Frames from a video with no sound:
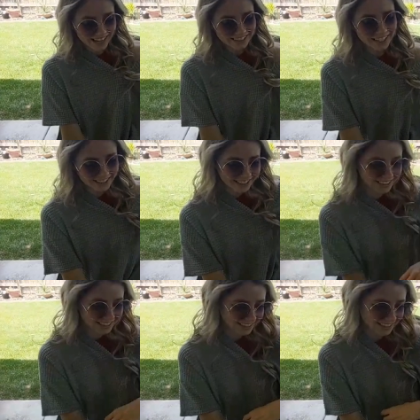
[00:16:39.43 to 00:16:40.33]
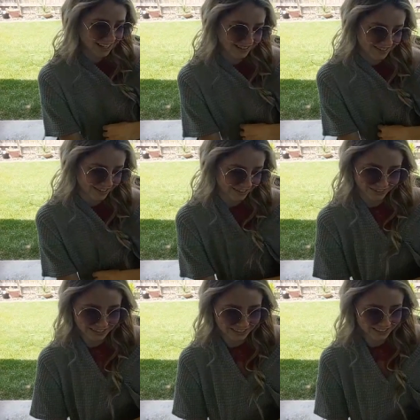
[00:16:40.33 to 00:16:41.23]
Hi, Lightning! How's it
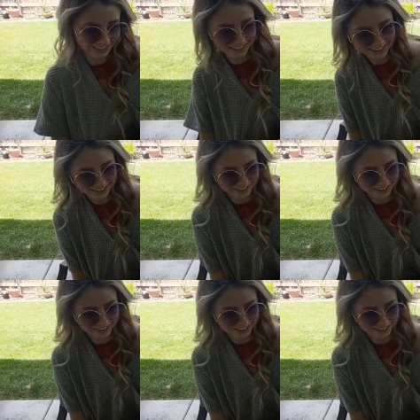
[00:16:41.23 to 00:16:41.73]
going?